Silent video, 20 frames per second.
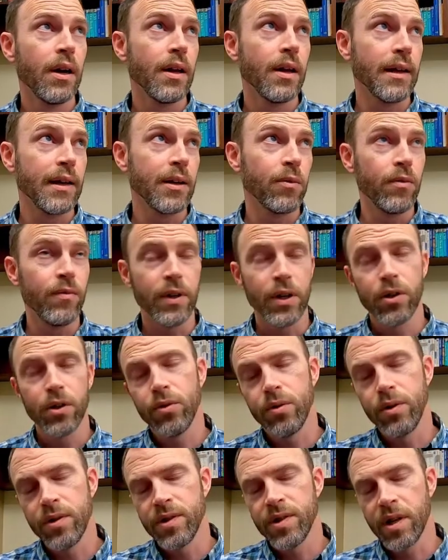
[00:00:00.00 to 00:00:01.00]
like we've
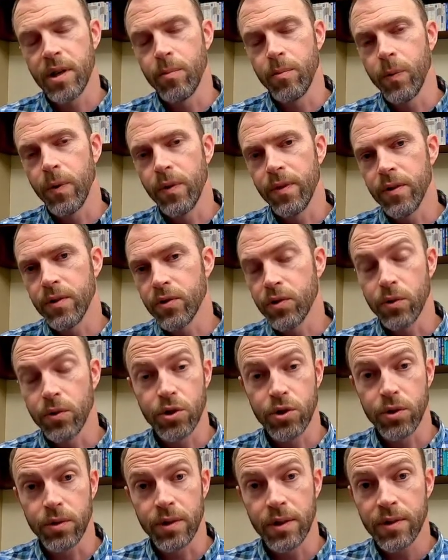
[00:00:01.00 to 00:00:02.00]
included some with the
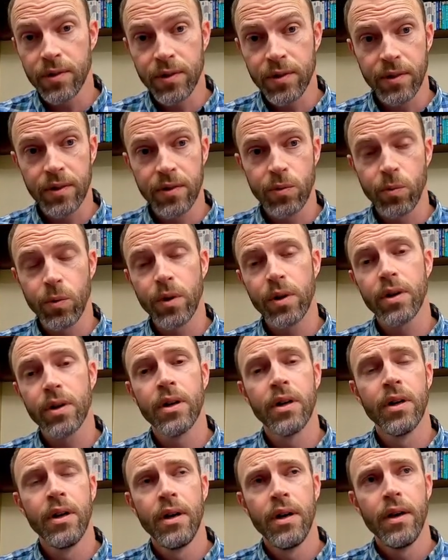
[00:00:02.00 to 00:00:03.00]
social distance
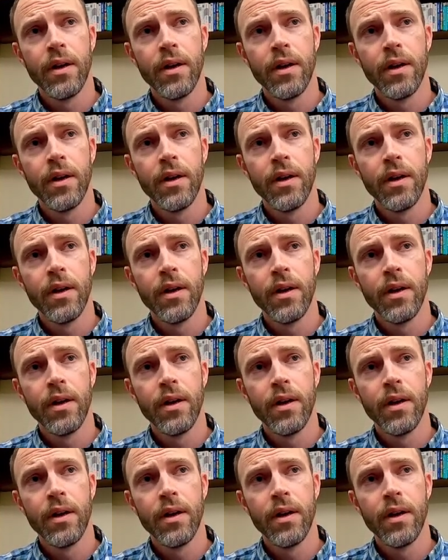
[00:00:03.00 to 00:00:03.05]
work,